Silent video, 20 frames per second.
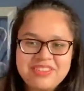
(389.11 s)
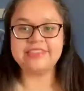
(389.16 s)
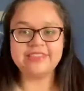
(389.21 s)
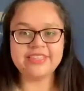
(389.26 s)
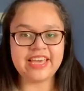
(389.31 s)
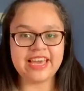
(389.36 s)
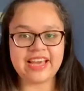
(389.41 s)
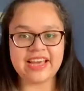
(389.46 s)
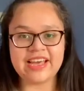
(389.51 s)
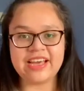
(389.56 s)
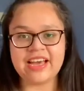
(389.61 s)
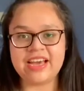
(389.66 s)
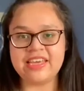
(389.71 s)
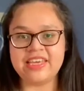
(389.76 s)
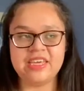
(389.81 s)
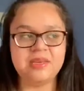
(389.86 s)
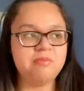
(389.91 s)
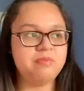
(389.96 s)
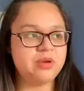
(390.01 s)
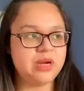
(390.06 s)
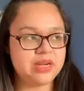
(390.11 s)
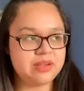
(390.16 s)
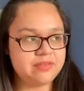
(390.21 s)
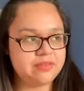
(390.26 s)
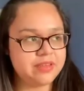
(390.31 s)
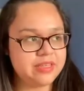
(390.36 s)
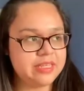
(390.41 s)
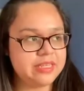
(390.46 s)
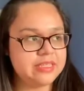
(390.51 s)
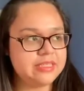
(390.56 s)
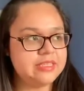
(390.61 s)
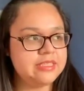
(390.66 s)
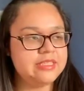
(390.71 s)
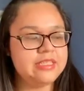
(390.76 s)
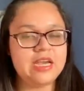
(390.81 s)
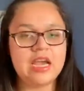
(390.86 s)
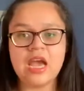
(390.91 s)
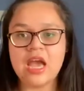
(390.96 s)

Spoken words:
So yeah, I eat breakfast